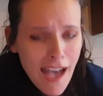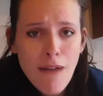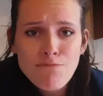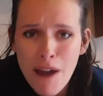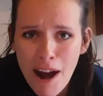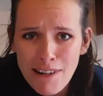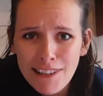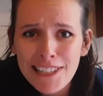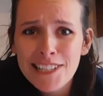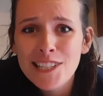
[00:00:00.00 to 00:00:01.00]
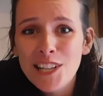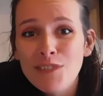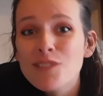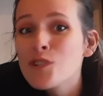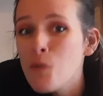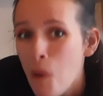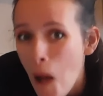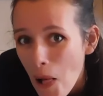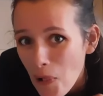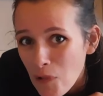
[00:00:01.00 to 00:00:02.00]
apparently serves
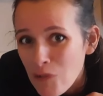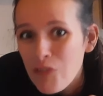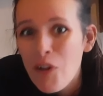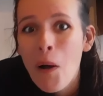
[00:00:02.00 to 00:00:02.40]
12